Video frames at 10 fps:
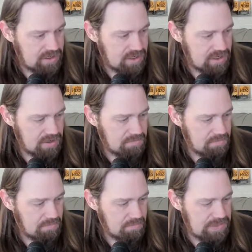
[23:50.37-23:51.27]

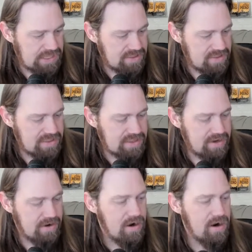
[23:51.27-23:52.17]
But
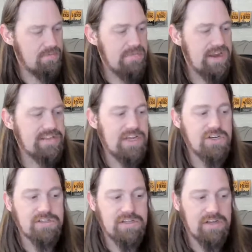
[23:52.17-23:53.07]
there are
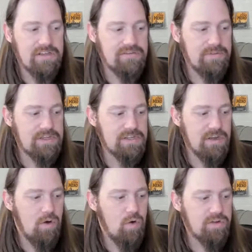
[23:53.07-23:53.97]
meditations and there's
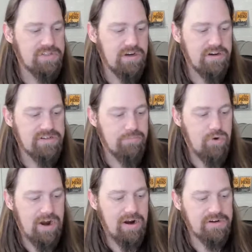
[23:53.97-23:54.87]
a whole series of
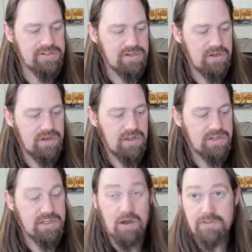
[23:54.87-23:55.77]
prayers
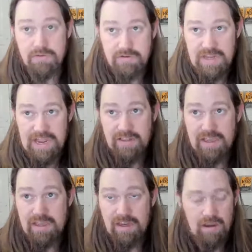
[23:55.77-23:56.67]
to go through
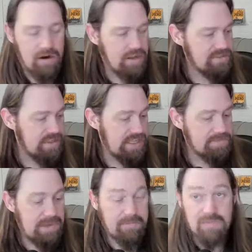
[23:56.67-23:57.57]
daily in here, and so that's
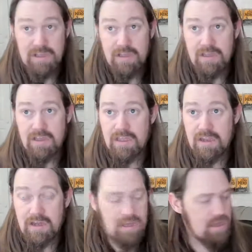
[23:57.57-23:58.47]
been,
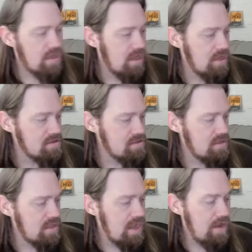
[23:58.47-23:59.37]
yeah,
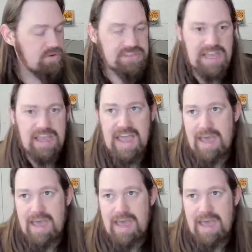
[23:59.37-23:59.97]
I wouldn't say a